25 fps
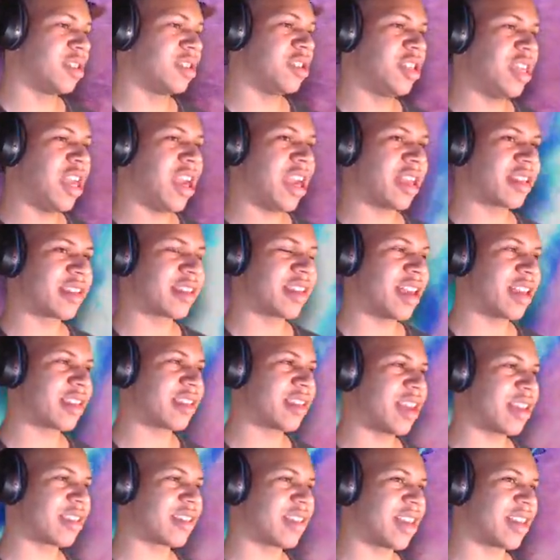Yes, yes,
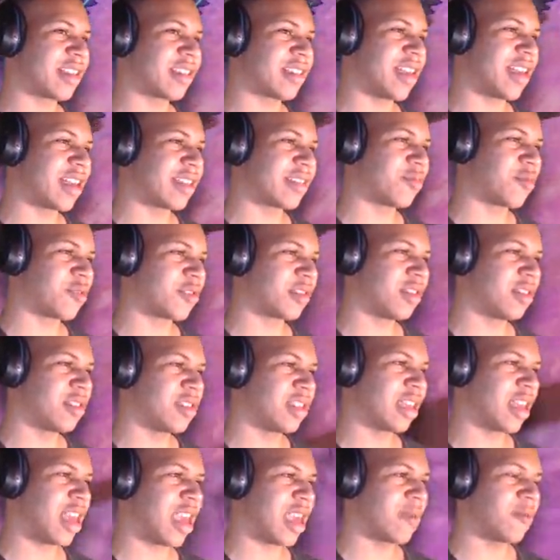yes, yes, yes. We're still in
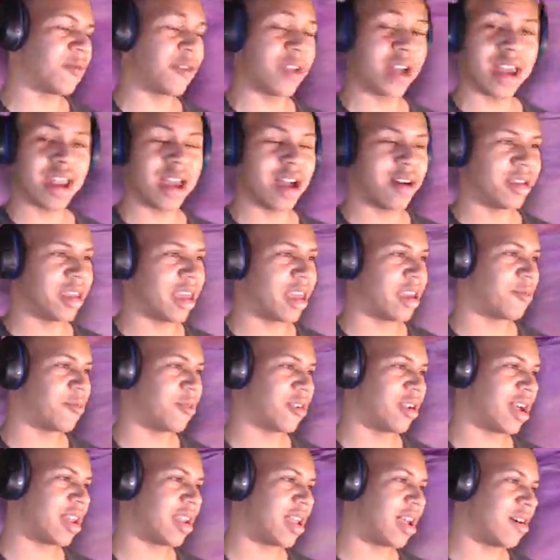the game. We're not out yet. We're
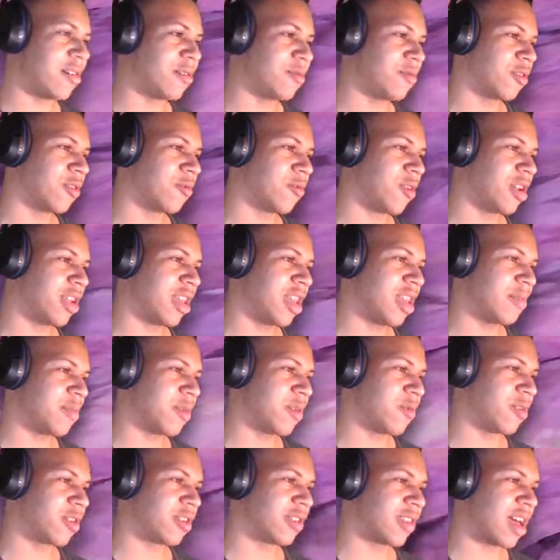not out. We're one hit,
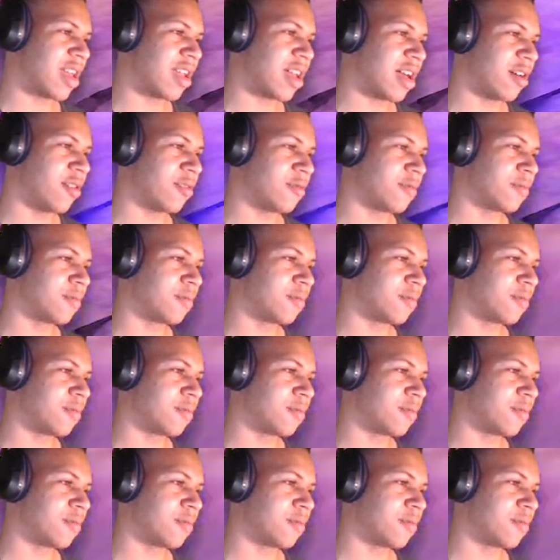but we're not out.